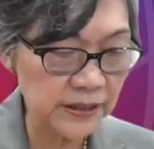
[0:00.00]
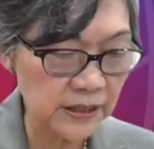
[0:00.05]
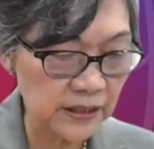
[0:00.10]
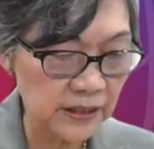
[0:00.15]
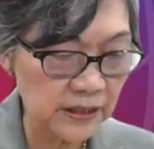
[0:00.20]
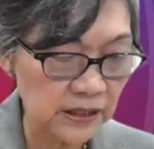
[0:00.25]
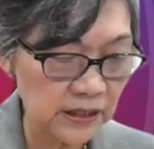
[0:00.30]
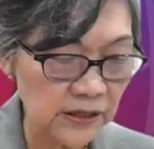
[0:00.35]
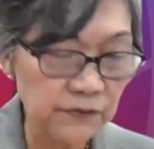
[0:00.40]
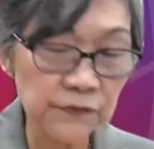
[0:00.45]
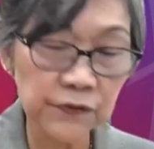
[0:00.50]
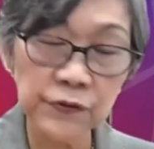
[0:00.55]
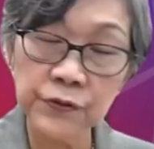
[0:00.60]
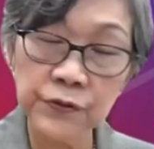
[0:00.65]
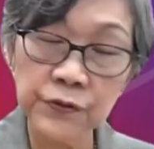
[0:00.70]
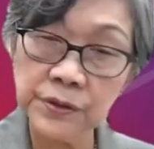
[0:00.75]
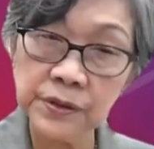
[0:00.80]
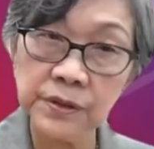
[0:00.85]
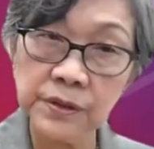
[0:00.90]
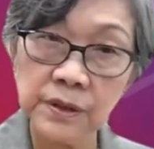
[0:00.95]
its
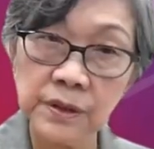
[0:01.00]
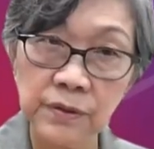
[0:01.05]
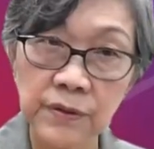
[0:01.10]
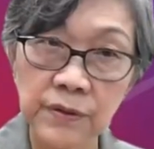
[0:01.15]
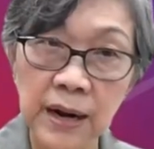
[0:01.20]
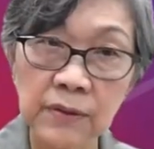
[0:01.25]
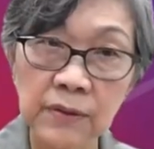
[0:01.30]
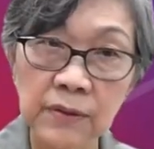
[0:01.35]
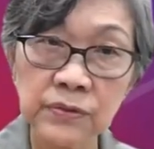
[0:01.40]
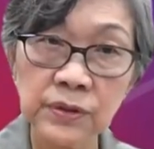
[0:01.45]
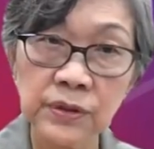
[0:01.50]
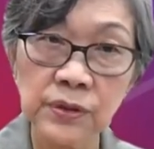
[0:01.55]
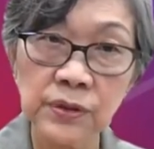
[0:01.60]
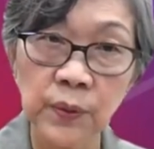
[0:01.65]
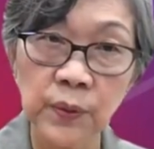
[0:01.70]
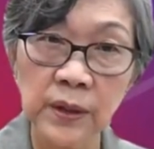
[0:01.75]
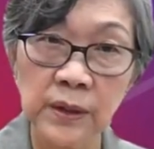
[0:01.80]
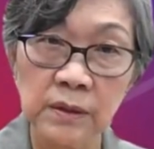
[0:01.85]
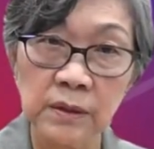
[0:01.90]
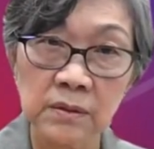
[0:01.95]
influence around the
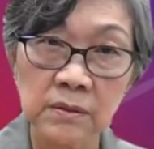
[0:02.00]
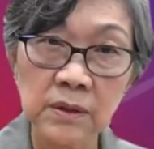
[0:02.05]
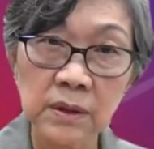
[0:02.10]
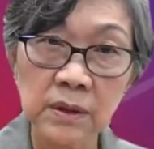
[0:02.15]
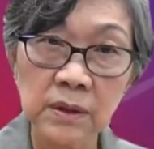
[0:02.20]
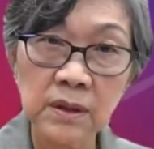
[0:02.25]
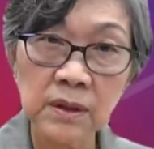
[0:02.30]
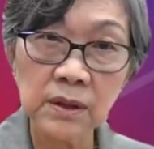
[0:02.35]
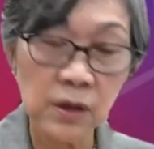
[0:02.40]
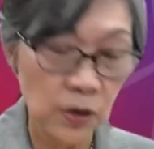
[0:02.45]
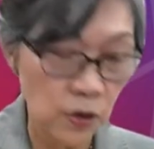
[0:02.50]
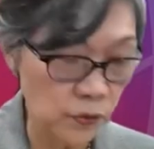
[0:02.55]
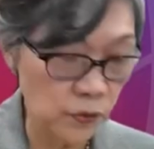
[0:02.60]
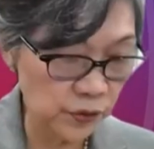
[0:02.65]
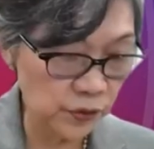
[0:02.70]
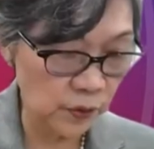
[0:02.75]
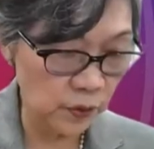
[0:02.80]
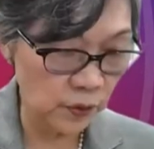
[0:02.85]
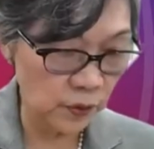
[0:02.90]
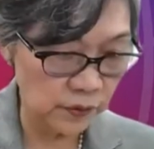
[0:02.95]
world, close
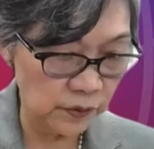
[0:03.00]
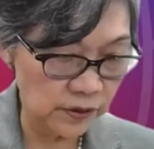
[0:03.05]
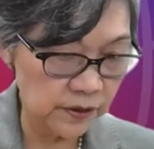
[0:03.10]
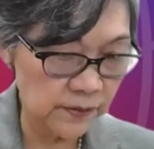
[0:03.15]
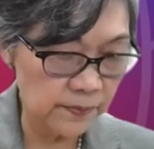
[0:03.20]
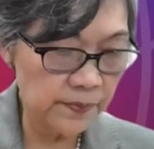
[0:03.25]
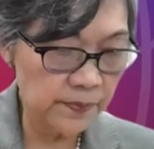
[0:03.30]
quote.